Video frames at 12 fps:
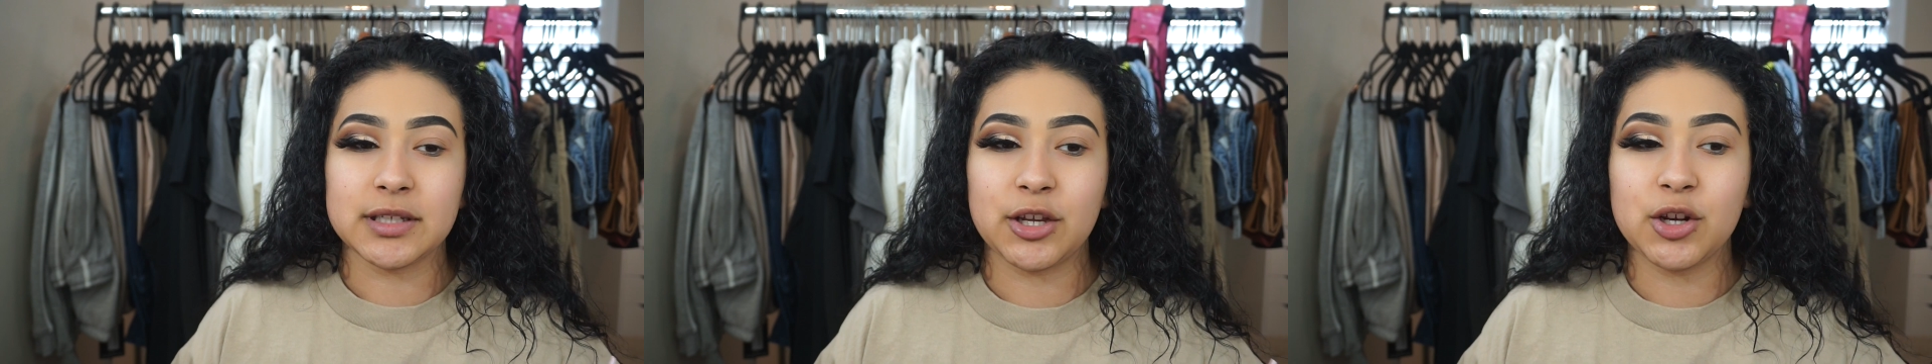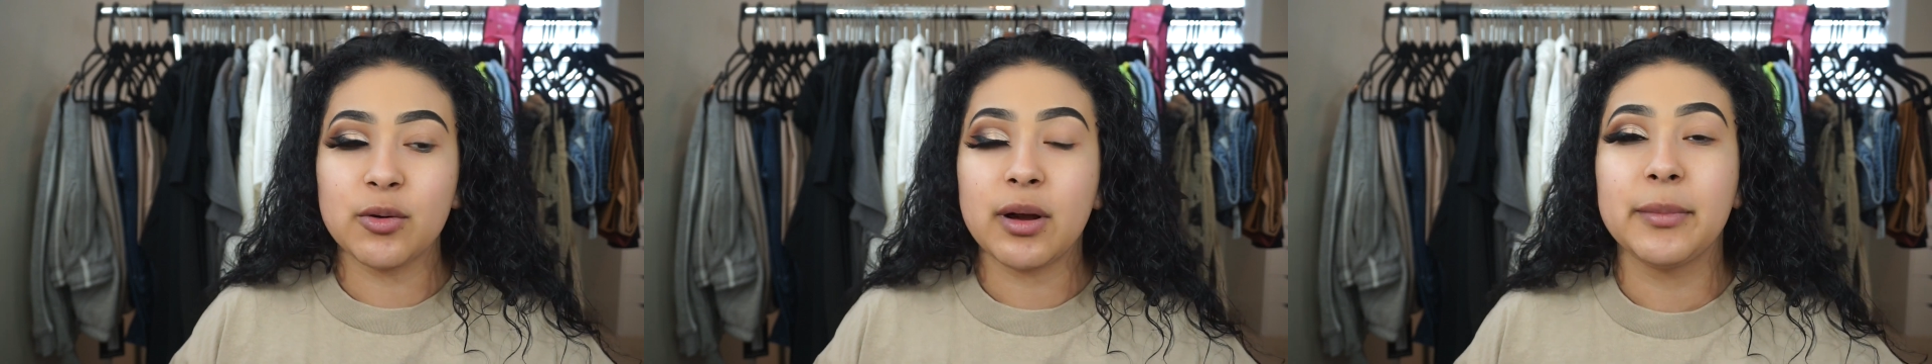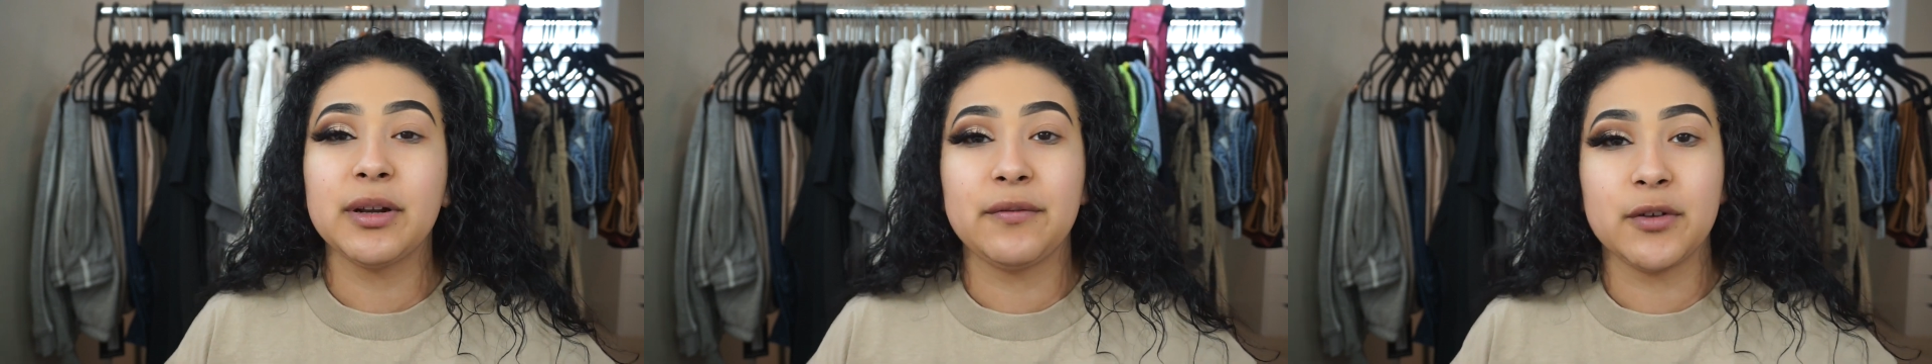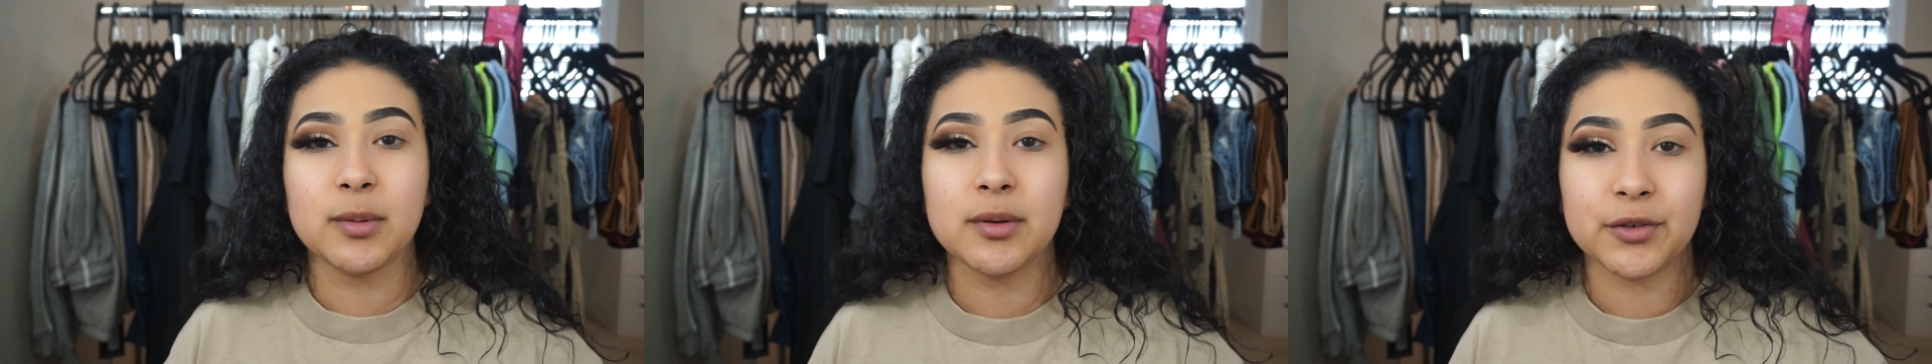I was like, you know what, I'm going to
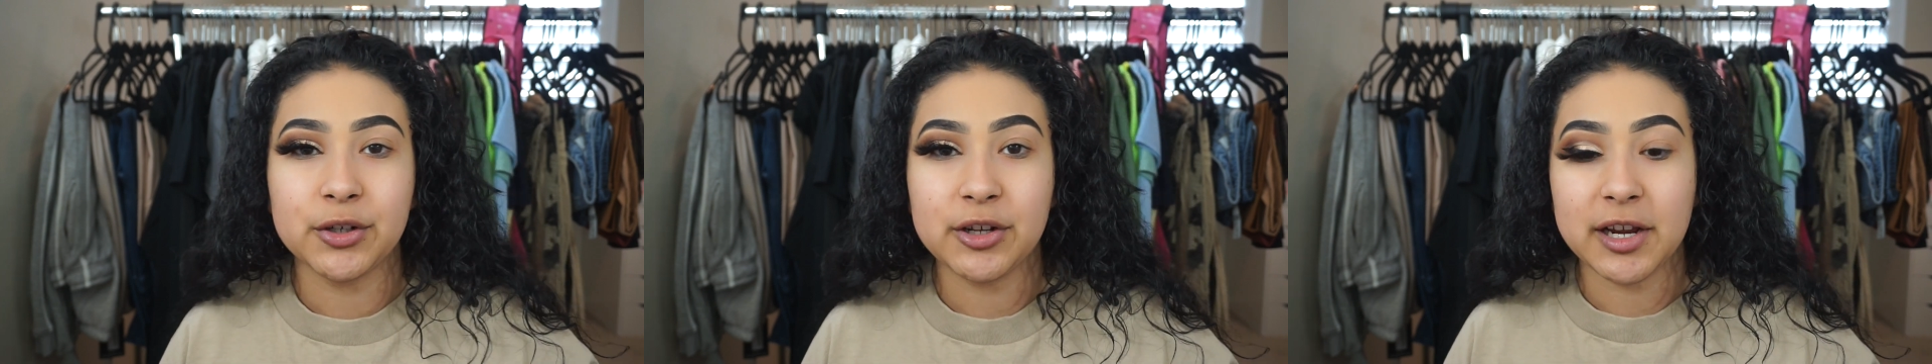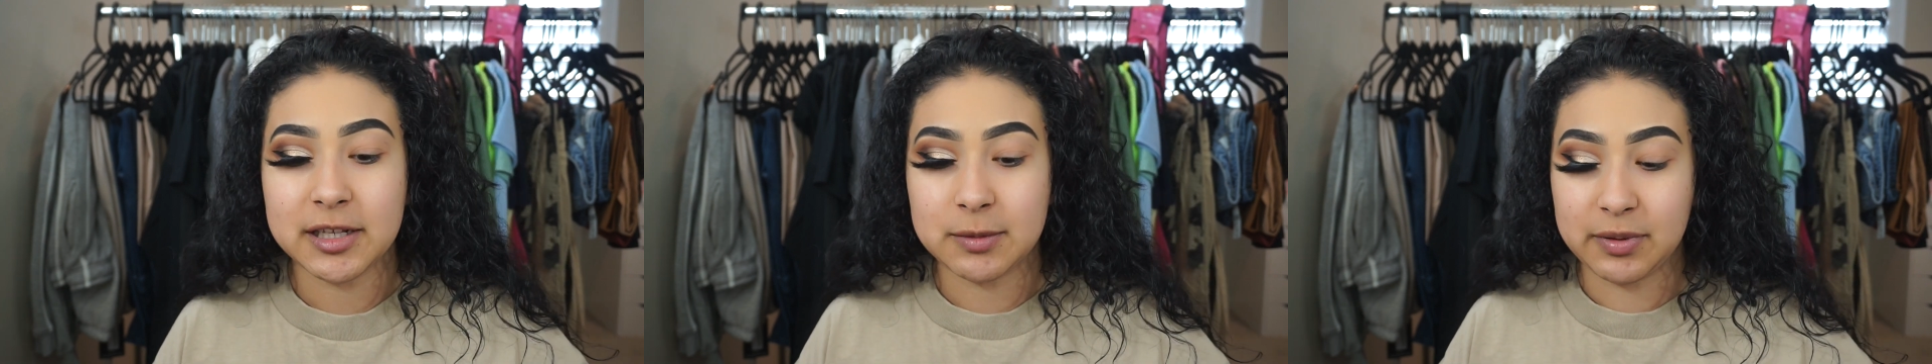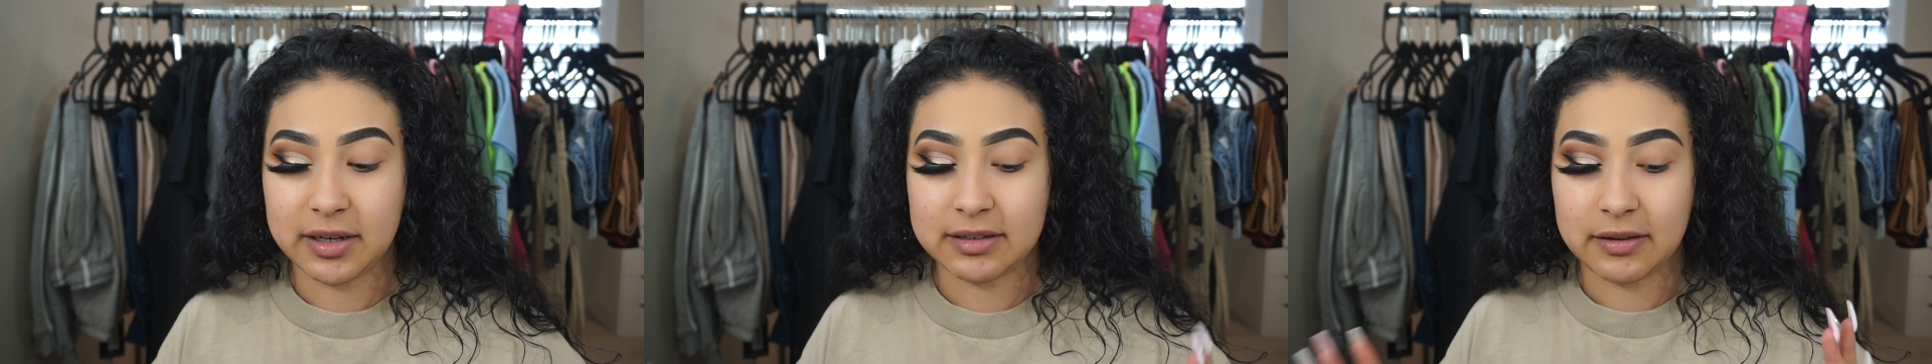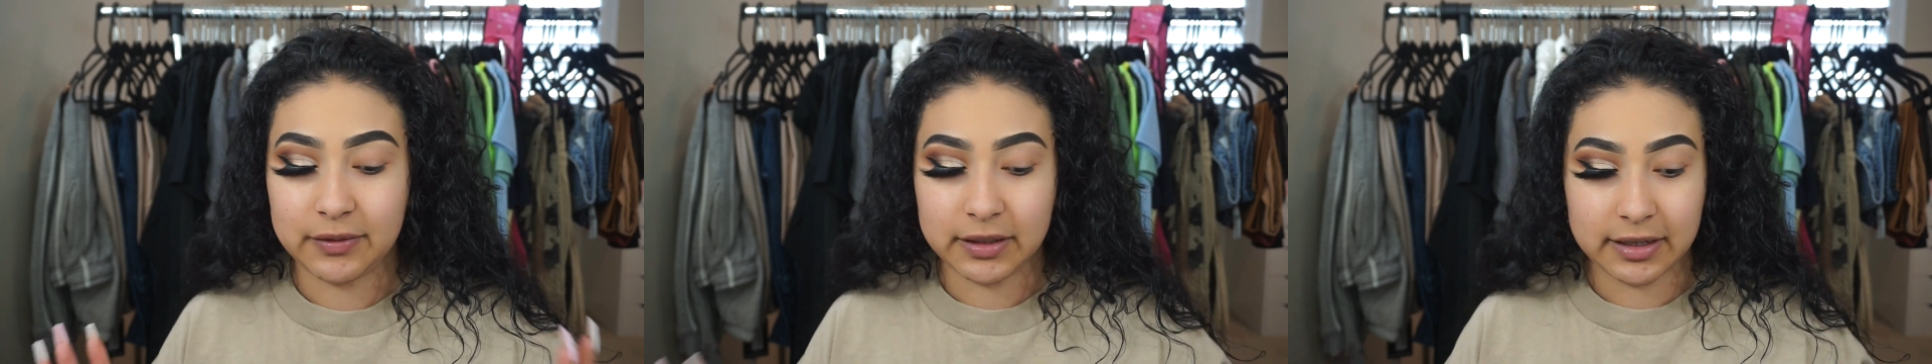film it for you guys
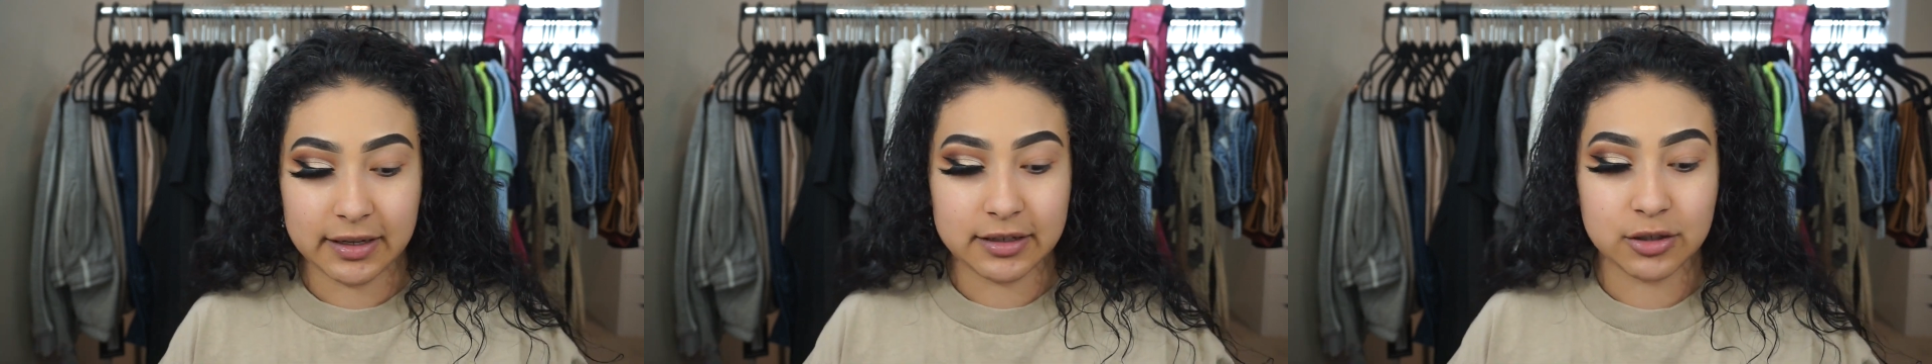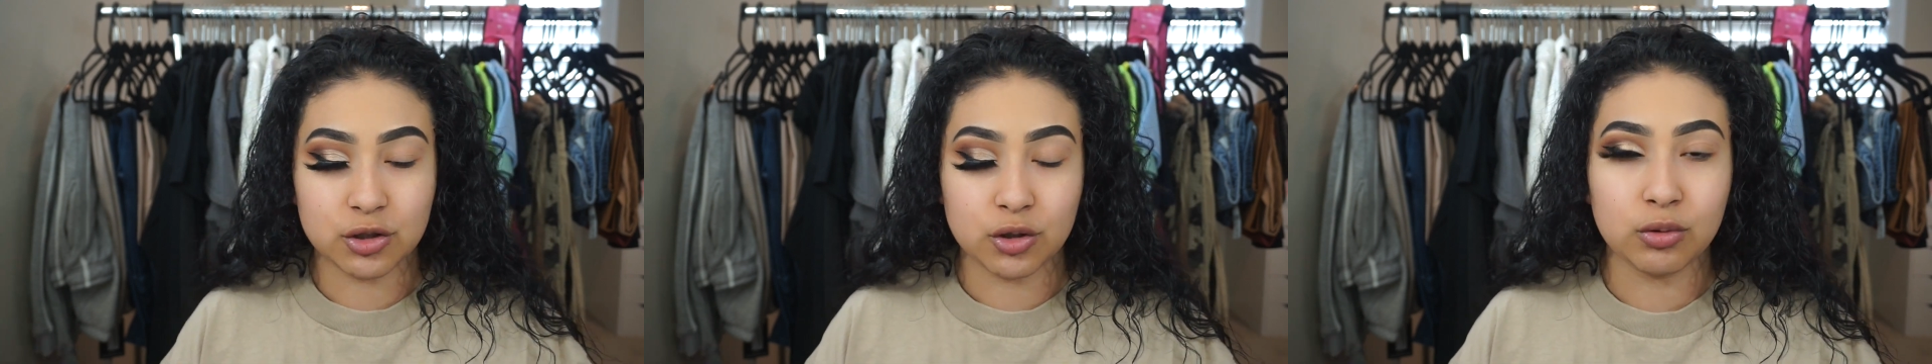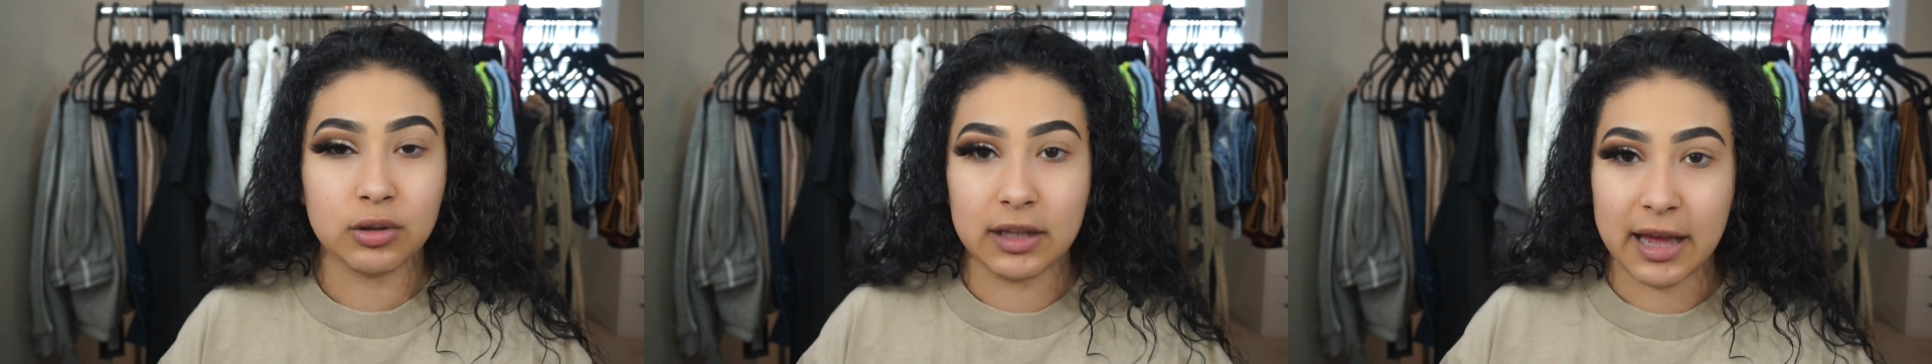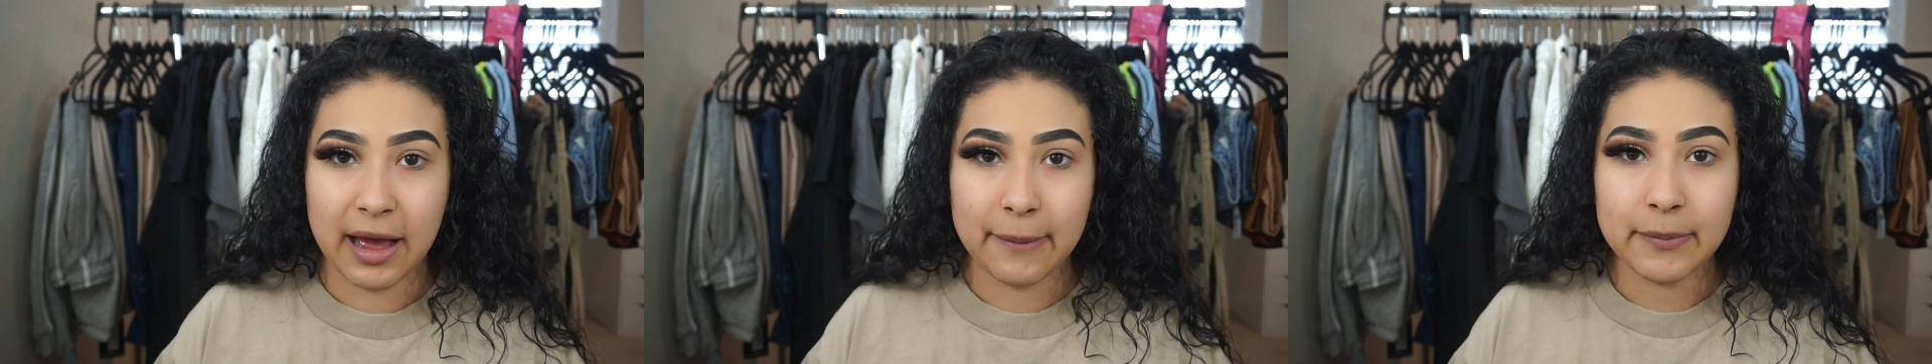because I feel like it is so
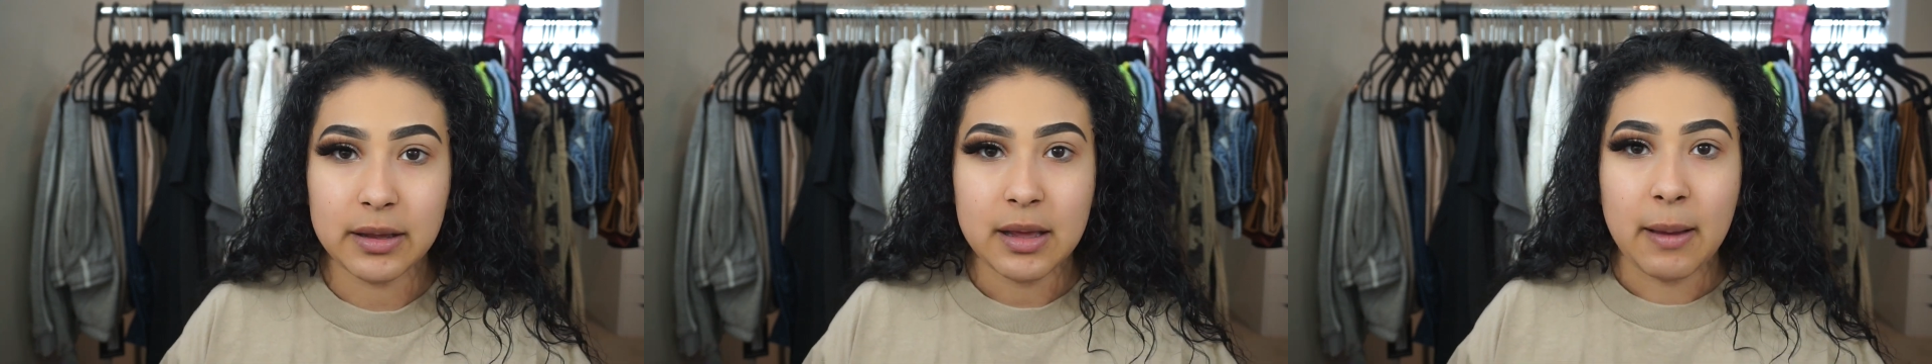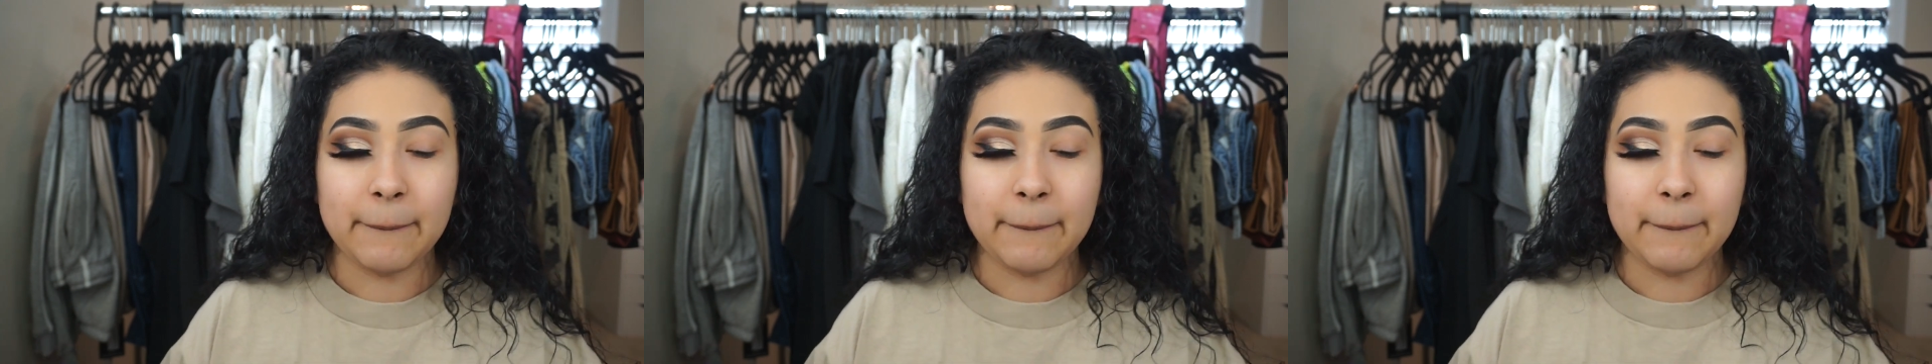glam,